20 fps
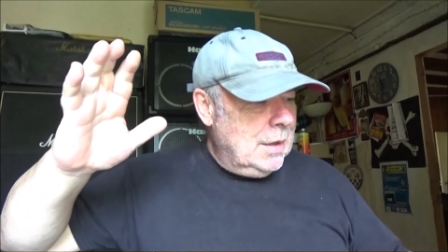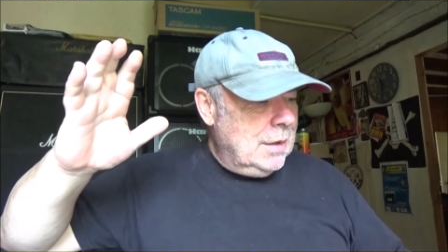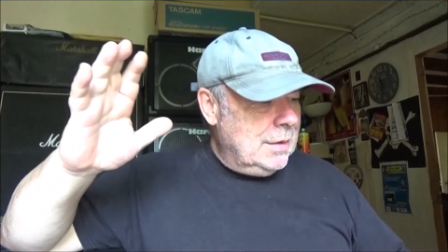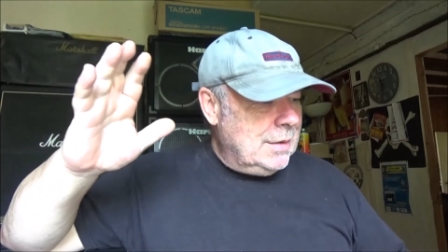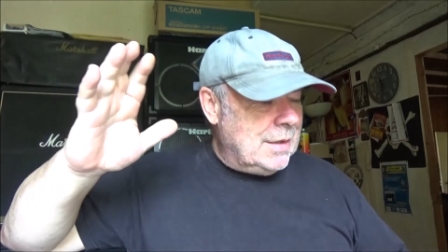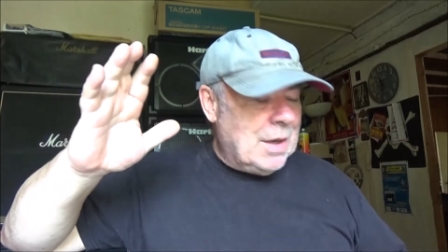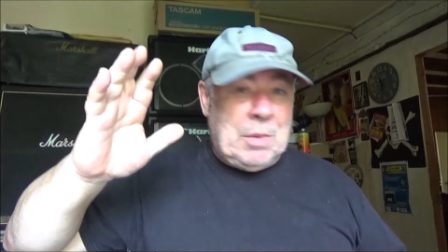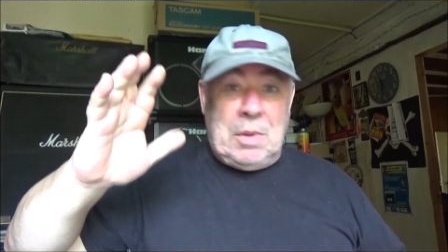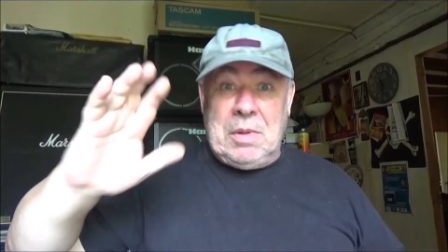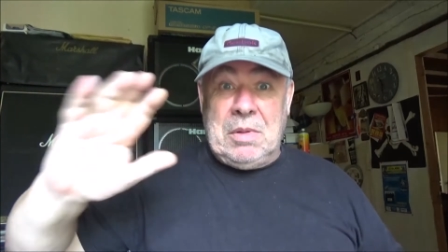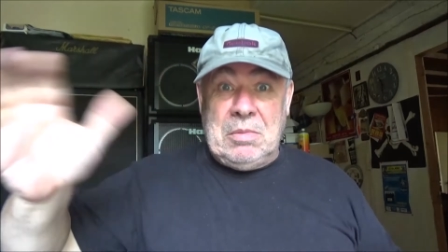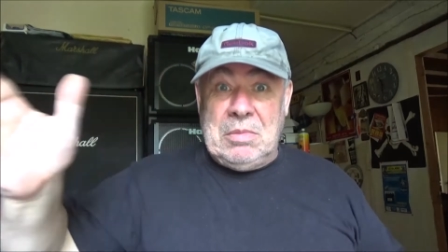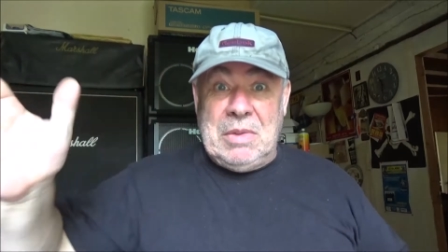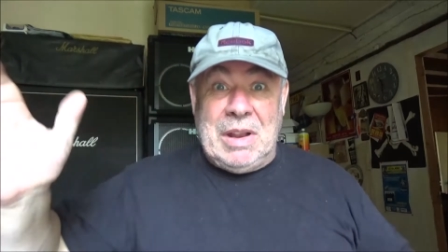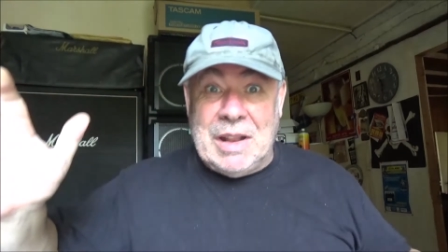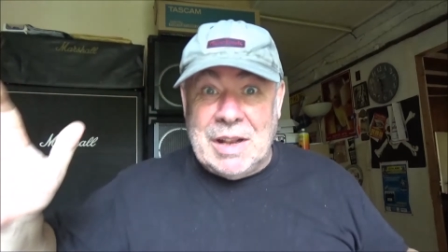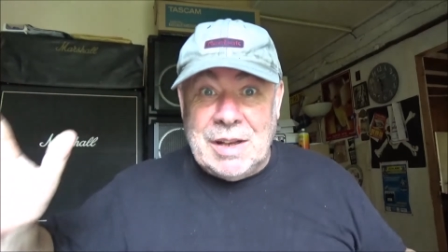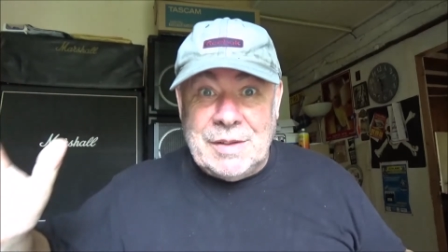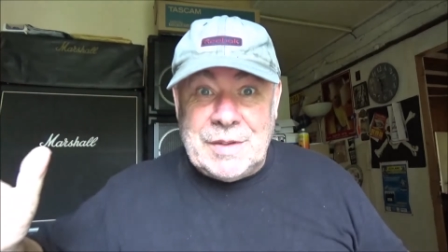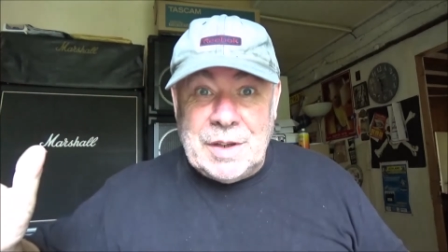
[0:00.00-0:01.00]
So I thought,
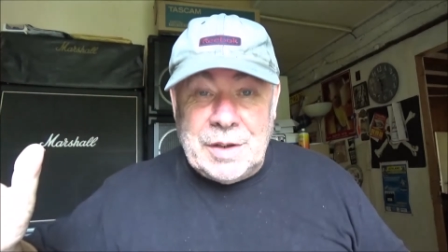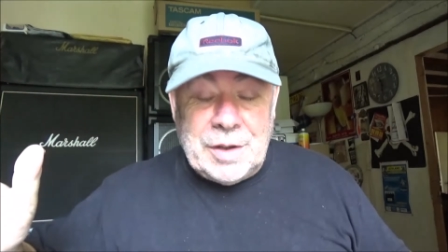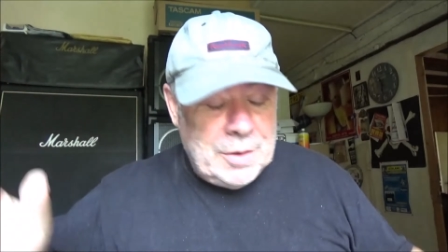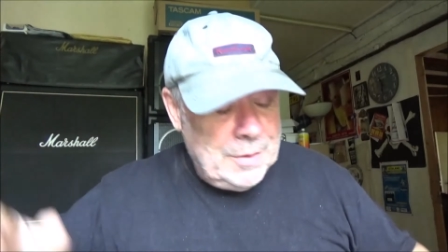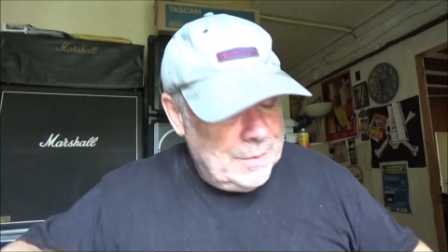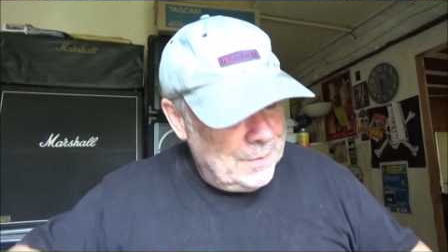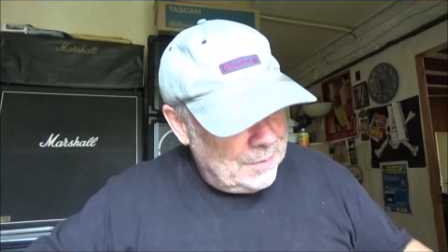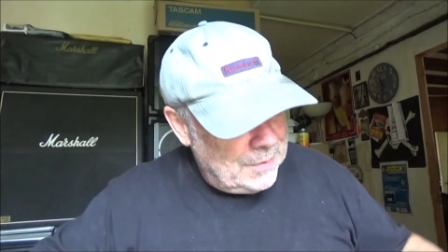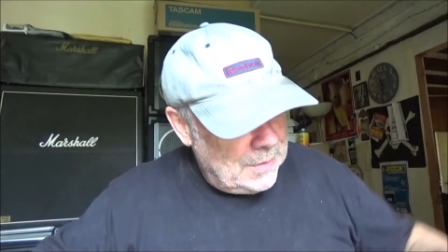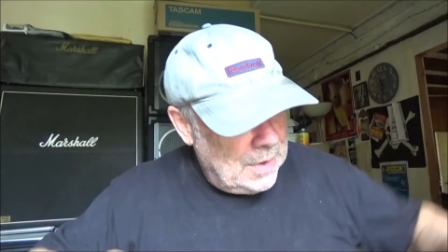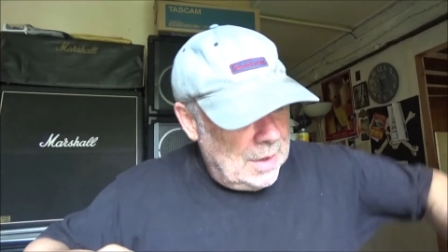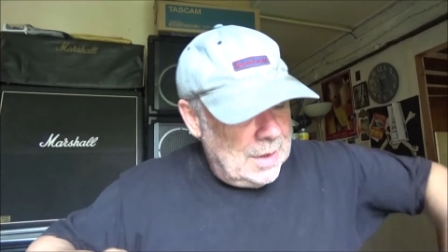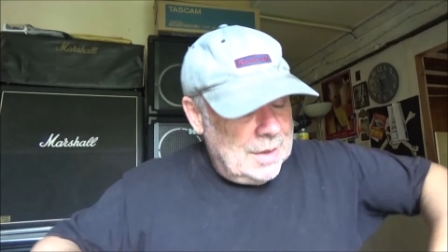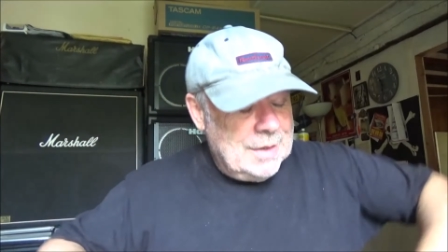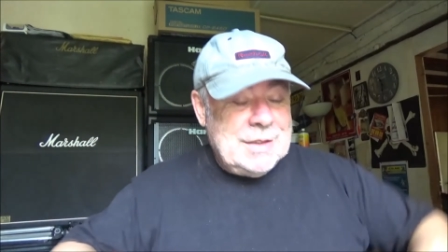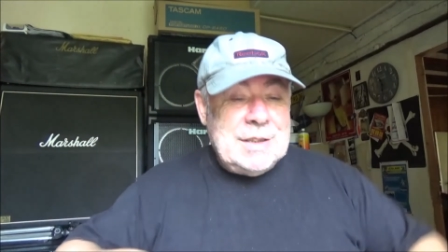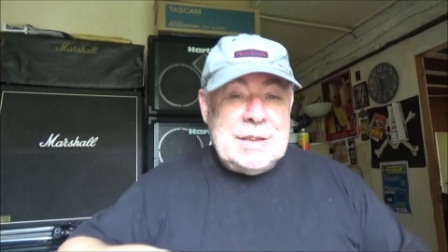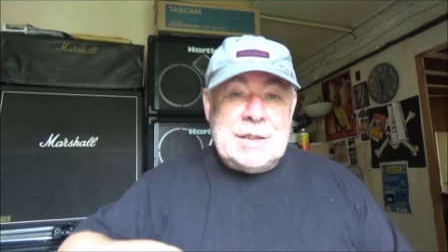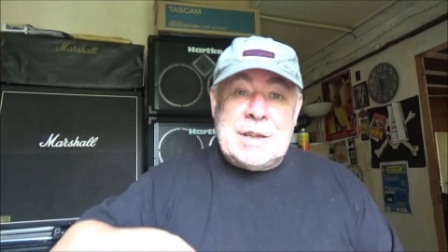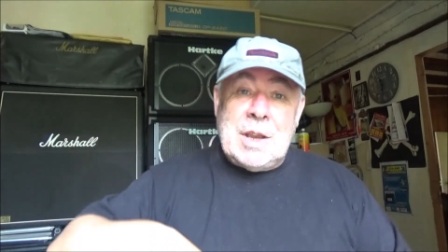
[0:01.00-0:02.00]
well, I'll have to do.
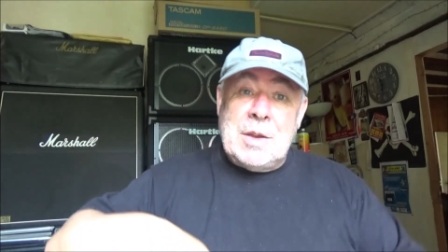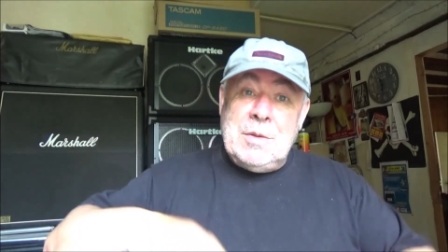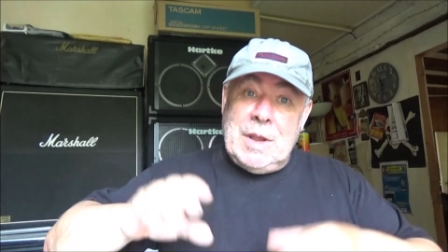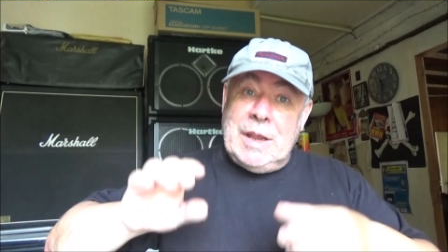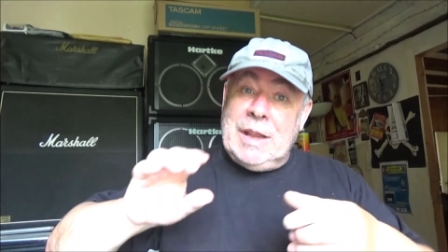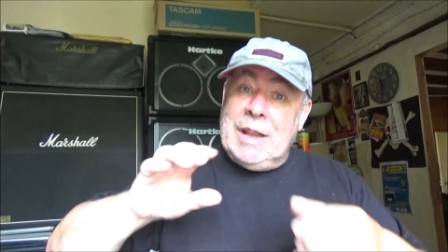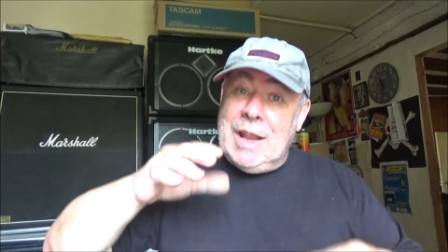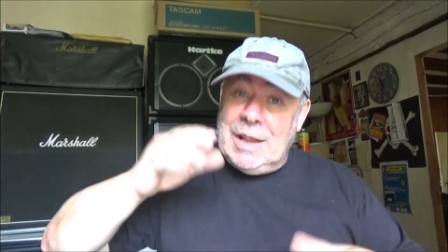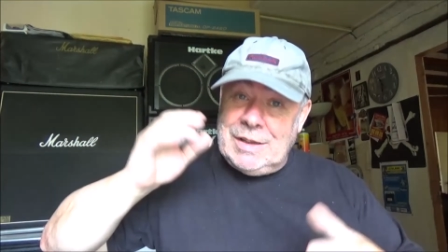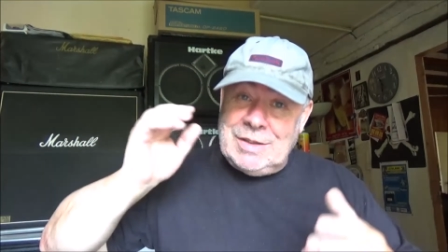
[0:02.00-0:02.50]
So it